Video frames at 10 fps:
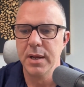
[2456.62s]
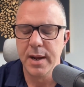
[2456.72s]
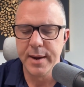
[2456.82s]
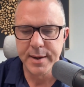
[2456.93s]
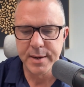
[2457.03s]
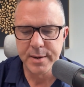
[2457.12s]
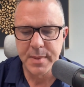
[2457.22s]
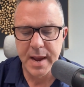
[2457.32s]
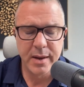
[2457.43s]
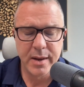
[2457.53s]

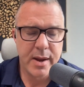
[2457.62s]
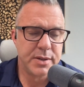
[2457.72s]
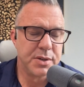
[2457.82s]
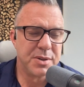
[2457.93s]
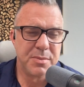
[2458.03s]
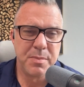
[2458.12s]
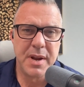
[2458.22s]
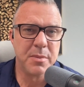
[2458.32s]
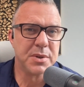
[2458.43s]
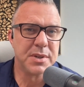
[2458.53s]
I'd like to just be
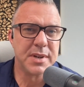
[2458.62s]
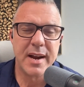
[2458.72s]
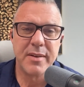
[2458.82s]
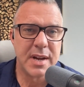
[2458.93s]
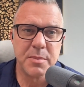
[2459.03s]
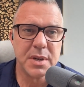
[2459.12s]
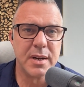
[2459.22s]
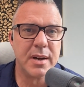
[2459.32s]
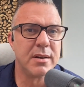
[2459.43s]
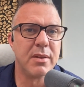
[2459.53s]
able to have time to
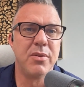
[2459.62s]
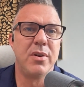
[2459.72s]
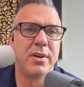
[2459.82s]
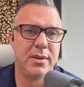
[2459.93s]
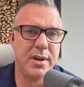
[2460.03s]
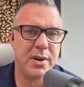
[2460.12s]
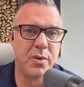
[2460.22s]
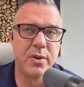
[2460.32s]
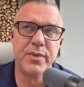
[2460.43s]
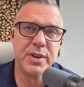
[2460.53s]
connect a thought, or
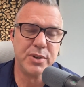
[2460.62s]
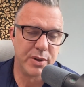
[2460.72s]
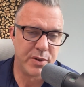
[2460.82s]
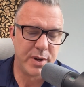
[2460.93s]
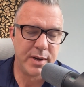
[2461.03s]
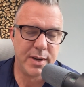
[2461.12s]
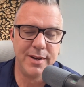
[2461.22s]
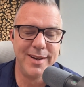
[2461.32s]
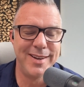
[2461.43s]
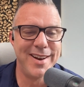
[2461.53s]
finish a thought,
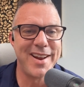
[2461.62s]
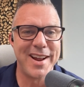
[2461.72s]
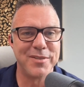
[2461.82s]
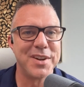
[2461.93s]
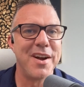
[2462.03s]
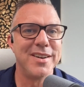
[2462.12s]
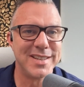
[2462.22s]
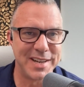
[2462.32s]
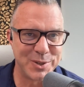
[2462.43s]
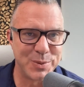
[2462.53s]
not have to
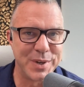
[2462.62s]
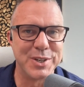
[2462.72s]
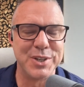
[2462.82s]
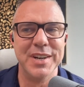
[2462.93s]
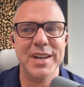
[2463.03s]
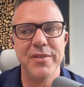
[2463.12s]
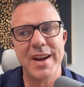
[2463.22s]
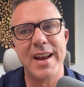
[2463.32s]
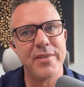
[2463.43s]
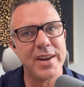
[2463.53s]
context switch. If I
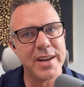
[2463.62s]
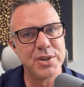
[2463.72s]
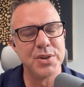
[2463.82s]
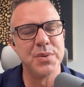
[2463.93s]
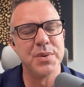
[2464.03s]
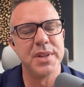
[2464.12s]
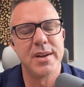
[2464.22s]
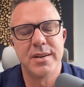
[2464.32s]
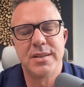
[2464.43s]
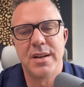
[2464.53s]
have an agent doing that kind
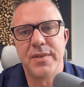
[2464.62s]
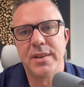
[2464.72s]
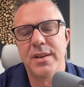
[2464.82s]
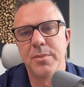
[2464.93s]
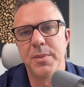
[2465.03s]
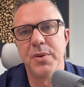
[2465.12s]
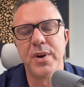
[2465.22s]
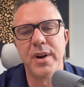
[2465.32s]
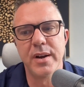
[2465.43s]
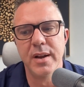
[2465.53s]
of stuff, I think it'd be great.